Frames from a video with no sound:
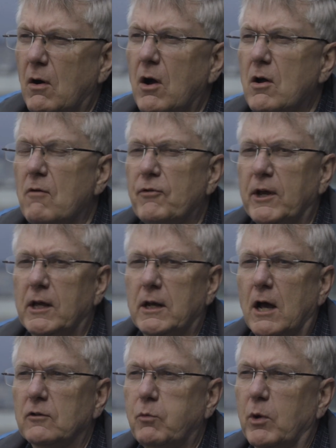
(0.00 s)
I often get
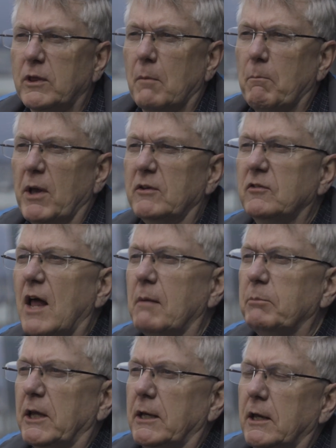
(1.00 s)
asked what the best
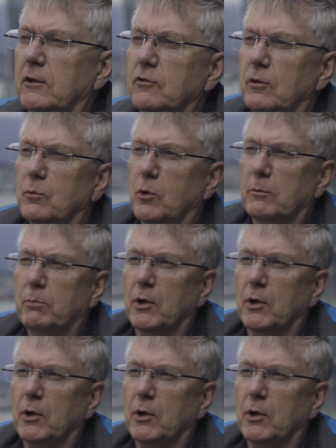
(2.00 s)
application would